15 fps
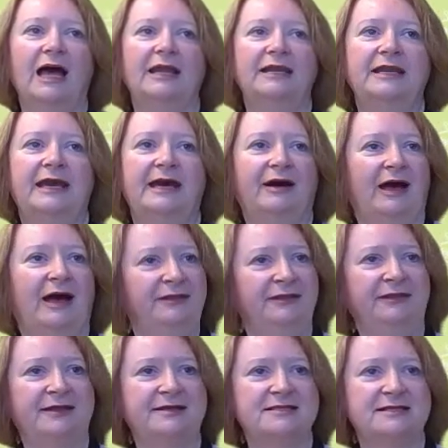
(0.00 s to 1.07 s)
Now, other
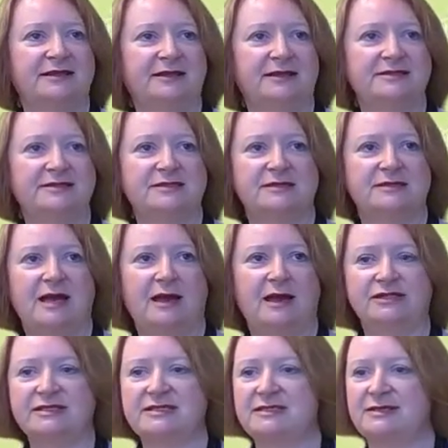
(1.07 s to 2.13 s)
things I think
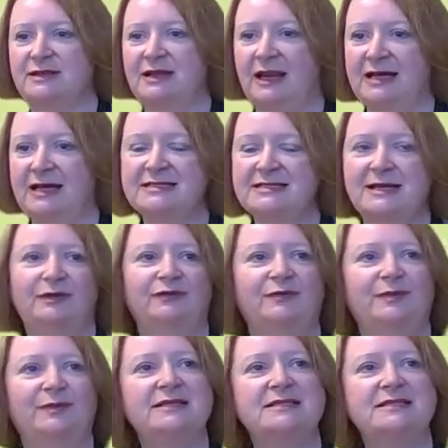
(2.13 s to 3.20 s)
just in the last couple of
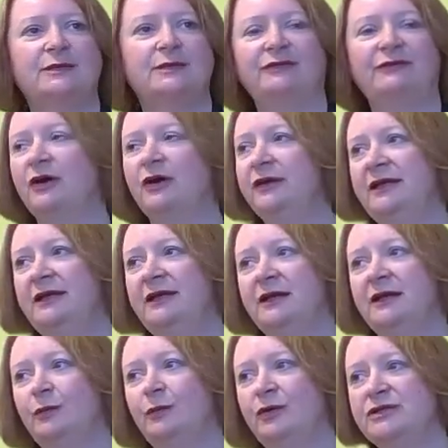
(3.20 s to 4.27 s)
minutes that we've got here that
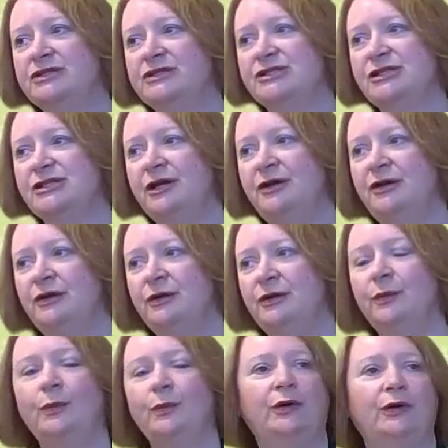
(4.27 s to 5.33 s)
I wanted to show
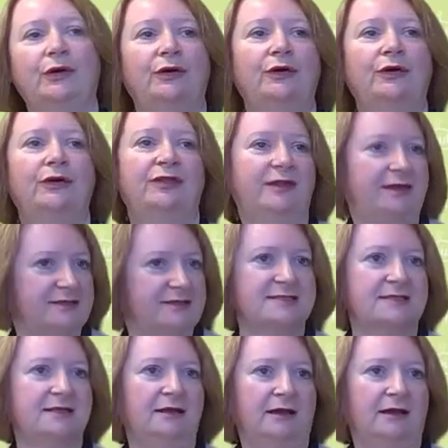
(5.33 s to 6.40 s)
you were things
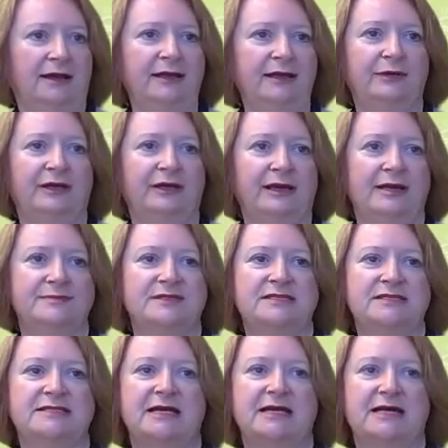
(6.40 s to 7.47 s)
like, when it comes
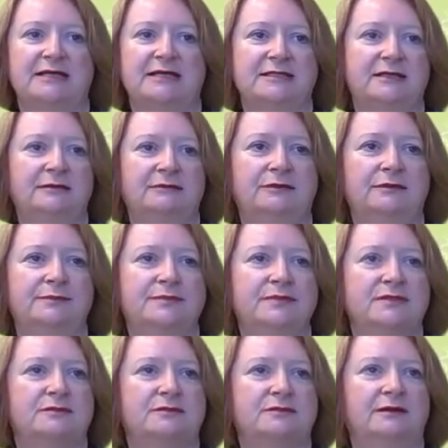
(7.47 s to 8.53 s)
to data,
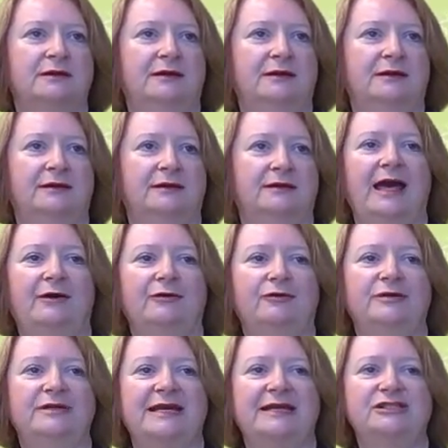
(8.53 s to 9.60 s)
our
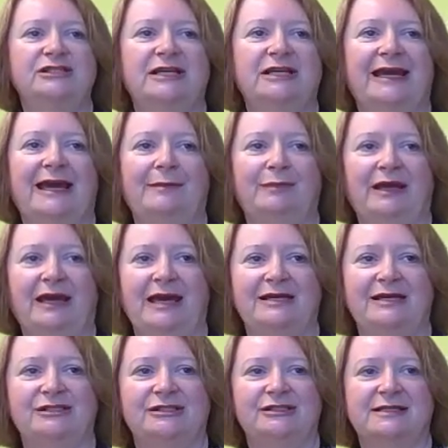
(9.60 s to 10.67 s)
credentialing
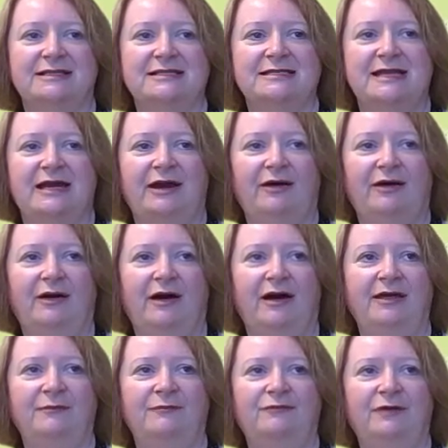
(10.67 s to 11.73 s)
applications. Now,
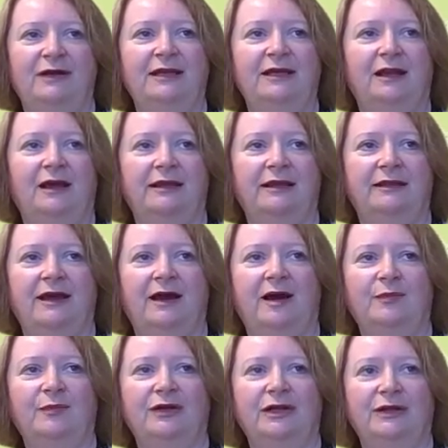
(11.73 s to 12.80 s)
I really like the
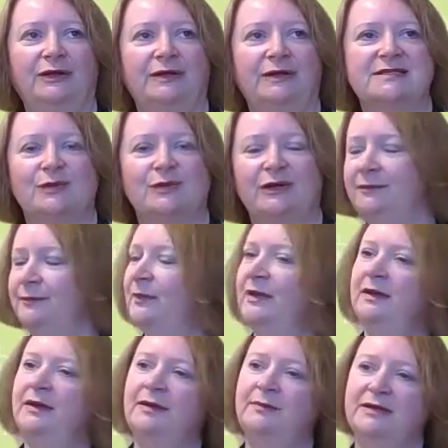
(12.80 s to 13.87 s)
APRA alerts one
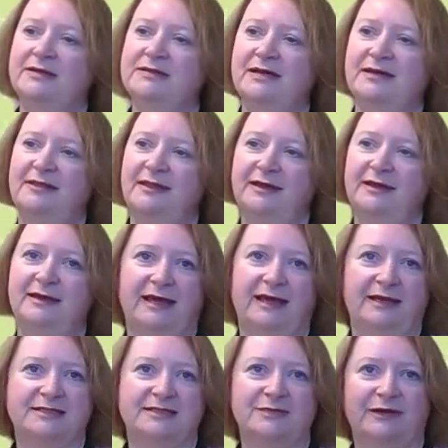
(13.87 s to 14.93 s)
because I think, again,
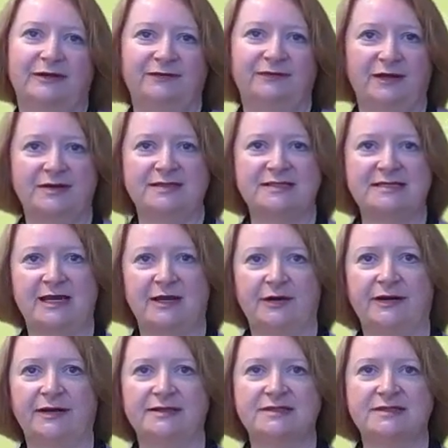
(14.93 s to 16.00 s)
it's one of those
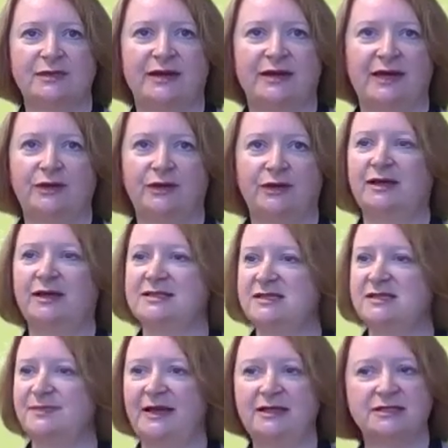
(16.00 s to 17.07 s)
areas where you can
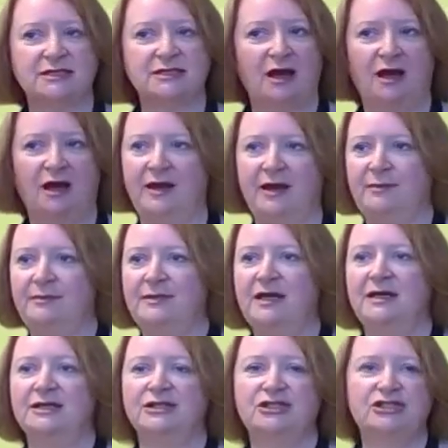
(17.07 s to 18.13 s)
spend time
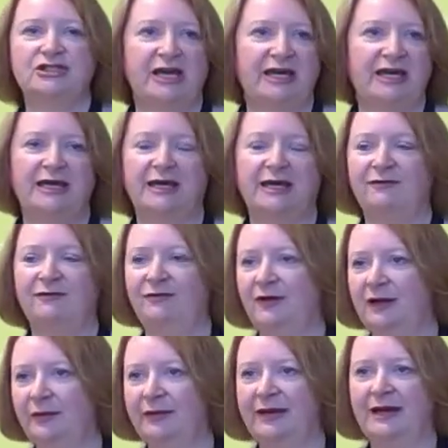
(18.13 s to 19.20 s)
checking,
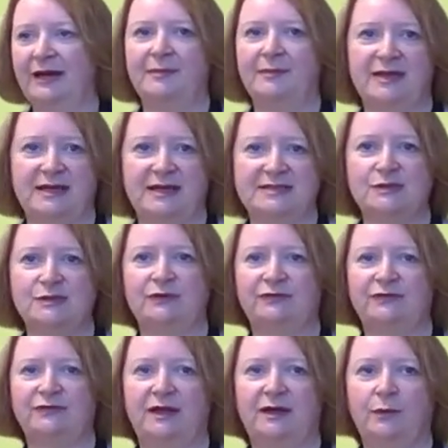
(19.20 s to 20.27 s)
following up, that sort of
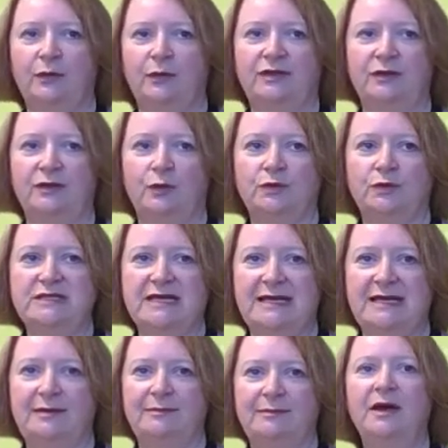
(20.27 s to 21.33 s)
thing with your
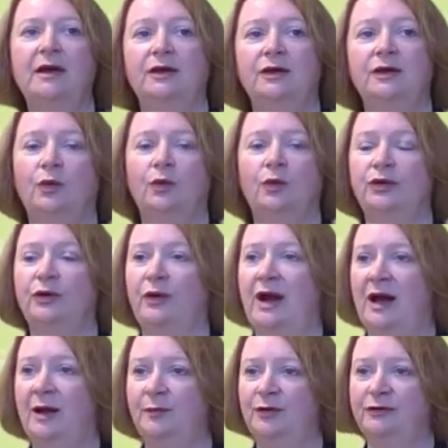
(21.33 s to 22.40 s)
team, all your
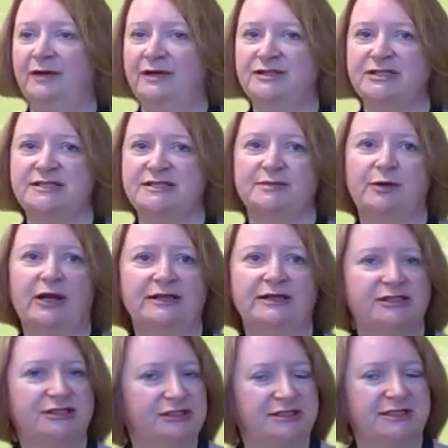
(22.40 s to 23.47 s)
APRA registered
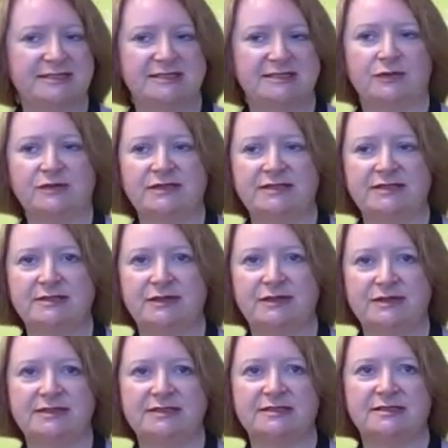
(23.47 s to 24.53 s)
practitioners, doctors,
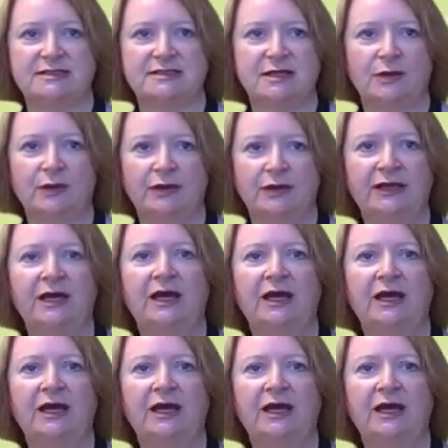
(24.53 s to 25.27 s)
nurses, and so on.